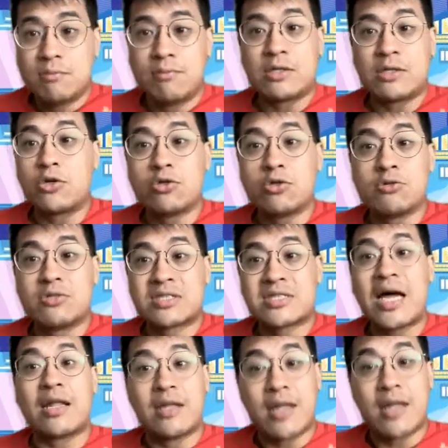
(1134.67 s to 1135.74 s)
but good to
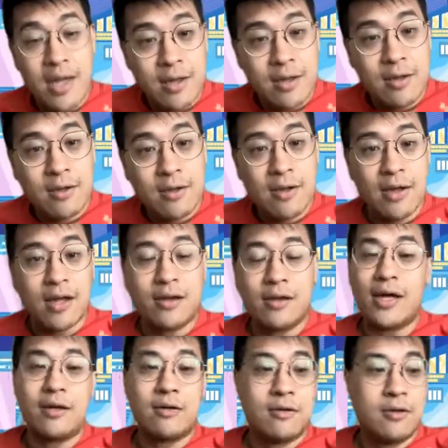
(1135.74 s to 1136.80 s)
start there and
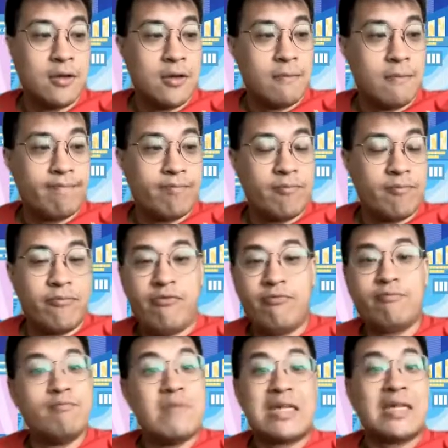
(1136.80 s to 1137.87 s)
then
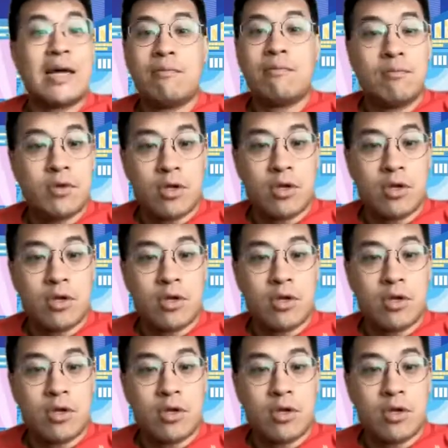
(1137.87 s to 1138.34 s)
meet them,